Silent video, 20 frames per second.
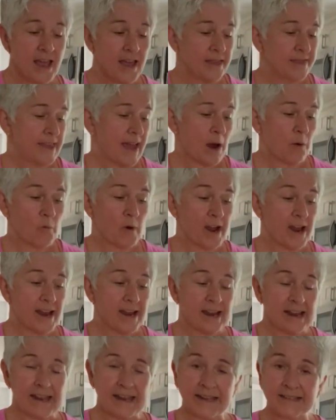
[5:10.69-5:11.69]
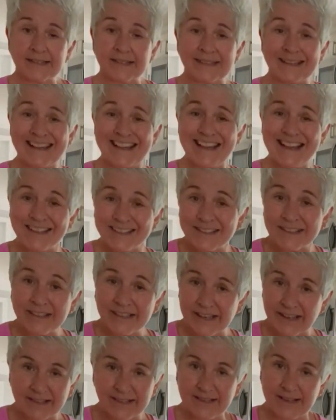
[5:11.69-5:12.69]
That way it's
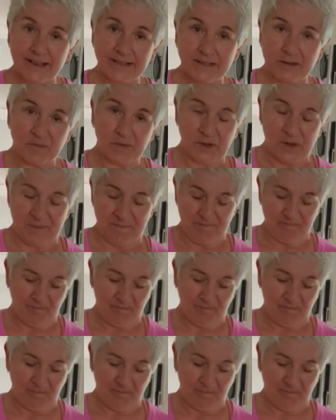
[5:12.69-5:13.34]
easily accessible.